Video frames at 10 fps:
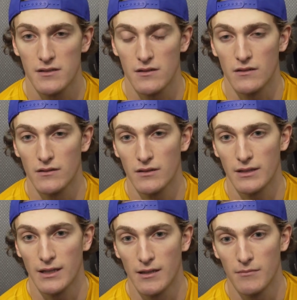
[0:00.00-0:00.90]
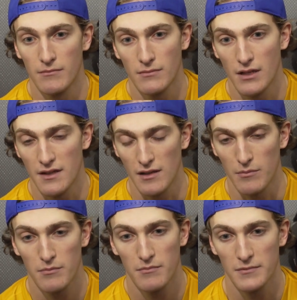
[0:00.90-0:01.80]
So I think,
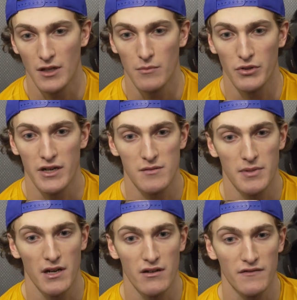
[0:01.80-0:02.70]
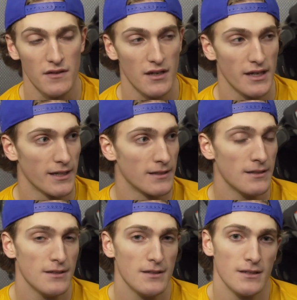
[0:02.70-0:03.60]
you know, prayer is a powerful thing, and
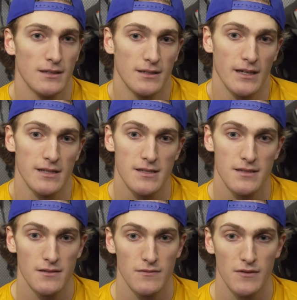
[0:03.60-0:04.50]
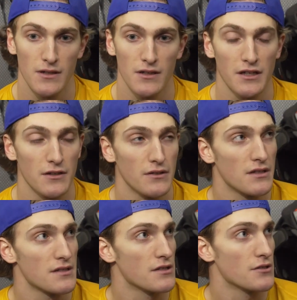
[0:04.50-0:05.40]
that's really all you can do in
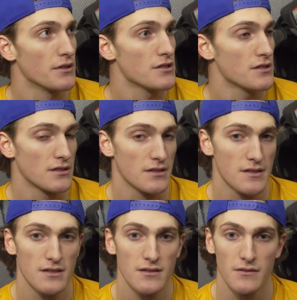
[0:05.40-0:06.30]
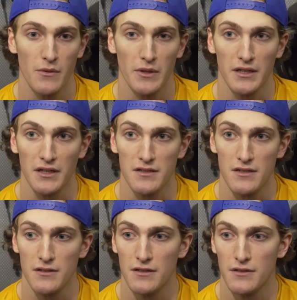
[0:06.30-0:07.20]
this situation. That's what we're going to
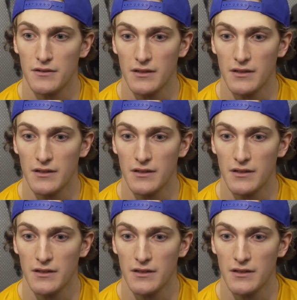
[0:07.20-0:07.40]
continue to do.